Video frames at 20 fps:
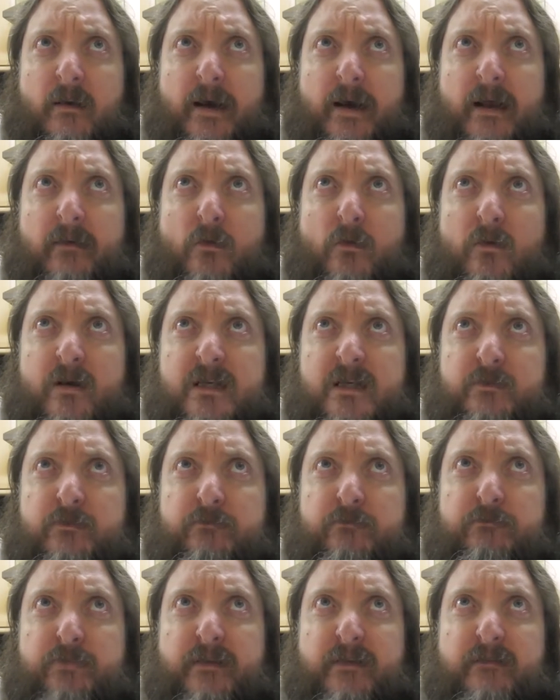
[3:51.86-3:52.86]
I mean, I'm always
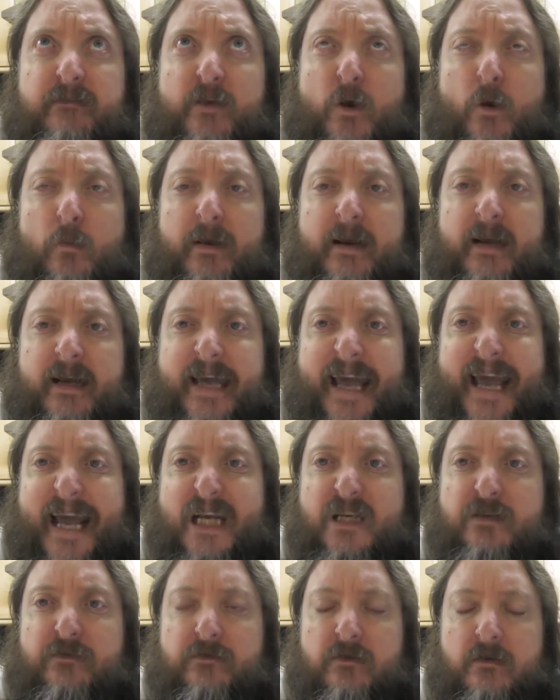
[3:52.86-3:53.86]
been filming
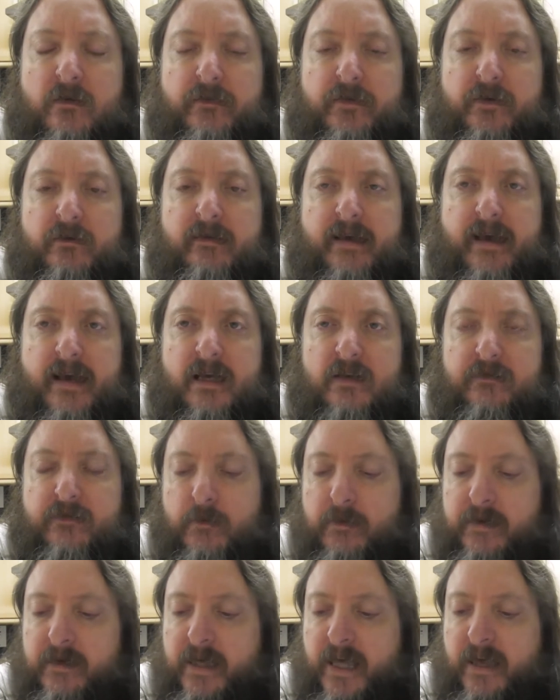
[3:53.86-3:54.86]
gigs for a few years,
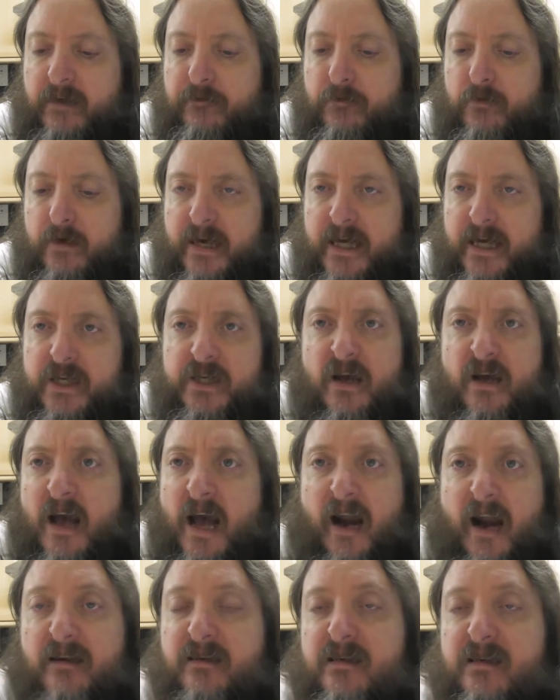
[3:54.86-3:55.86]
filming gig footage,
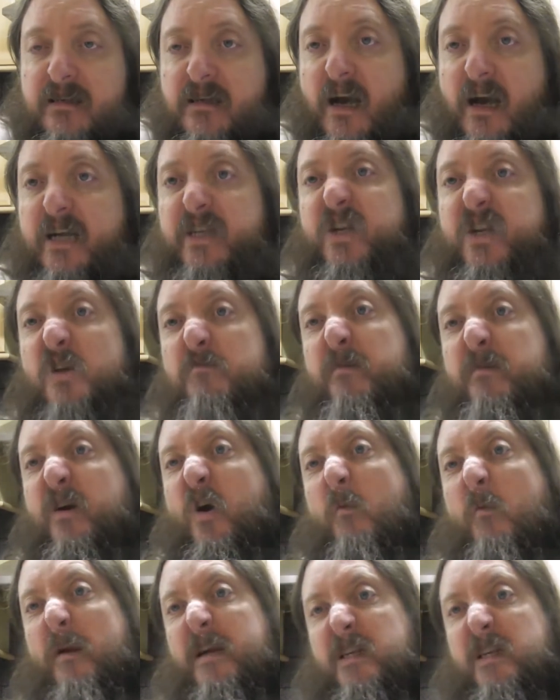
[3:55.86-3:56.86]
and I just started doing my
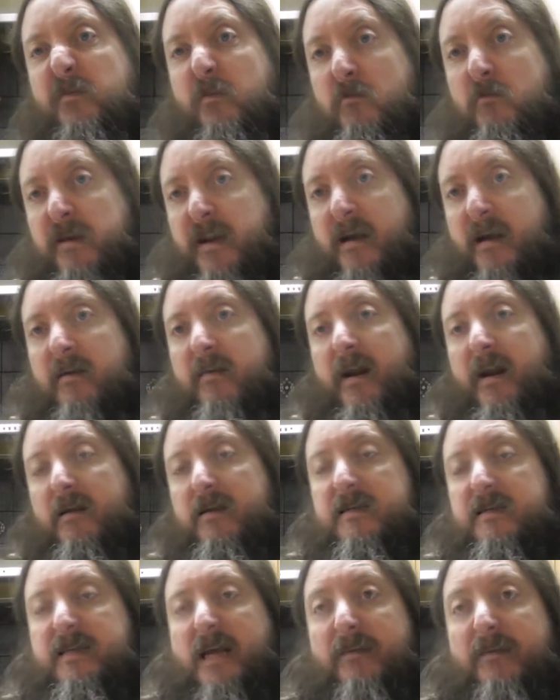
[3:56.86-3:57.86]
comics. I thought, you know, and then I
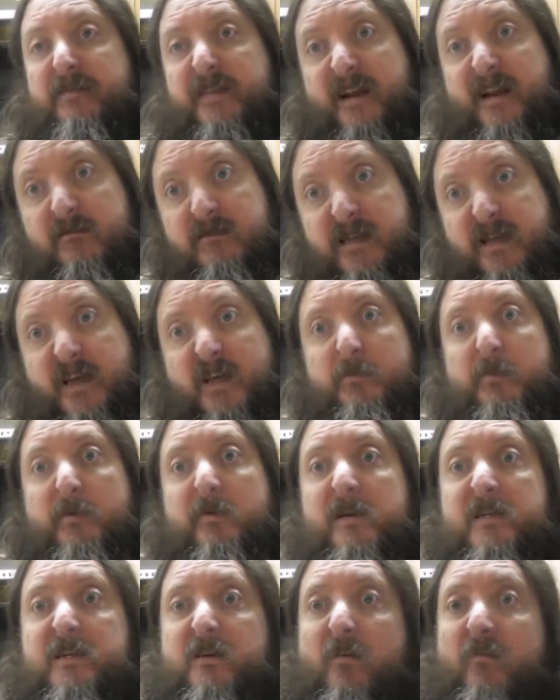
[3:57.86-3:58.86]
discovered there was a
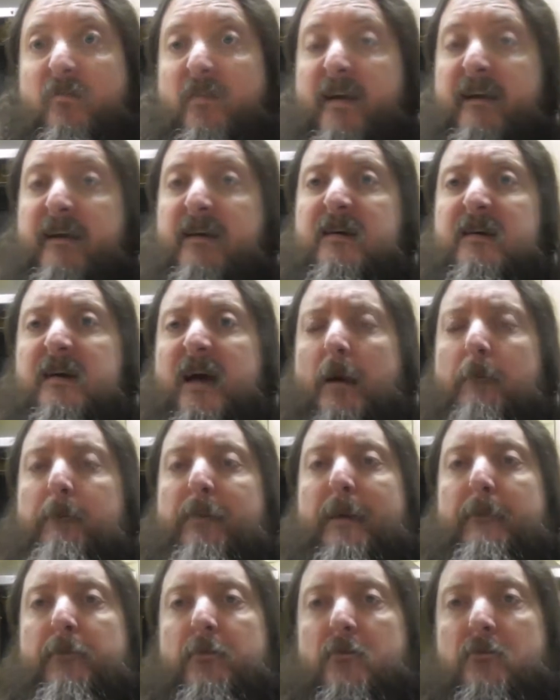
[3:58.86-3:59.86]
community on there, and
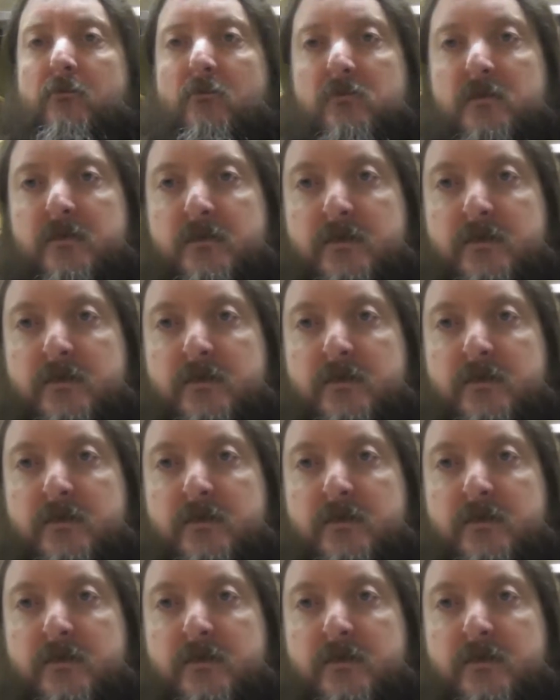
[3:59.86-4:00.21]
people are all